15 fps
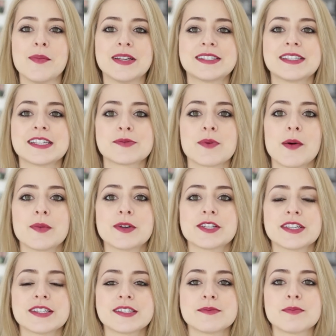is this one, which
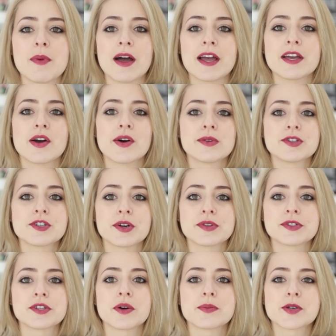is my cold
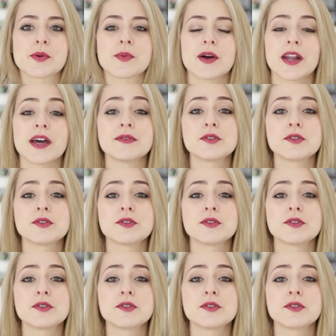shoulder Topshop one.